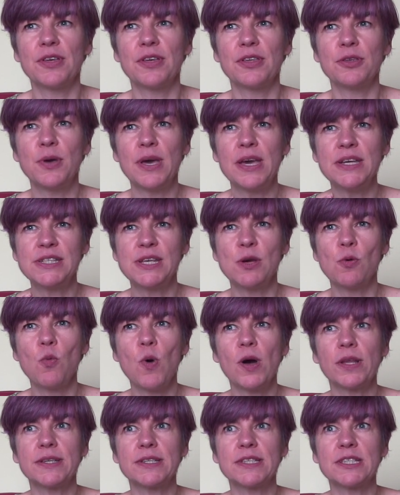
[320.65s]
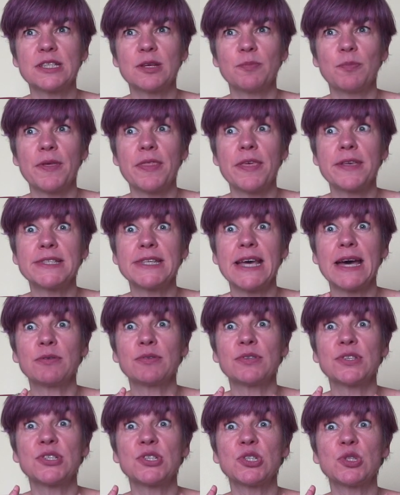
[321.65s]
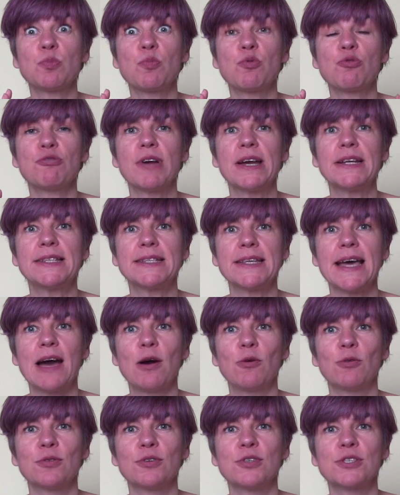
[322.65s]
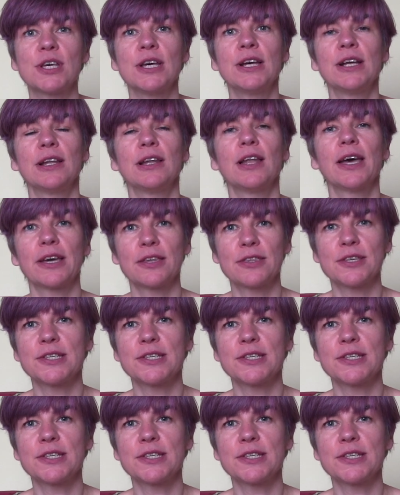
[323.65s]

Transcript: you hit it once, but the sound spreads out like the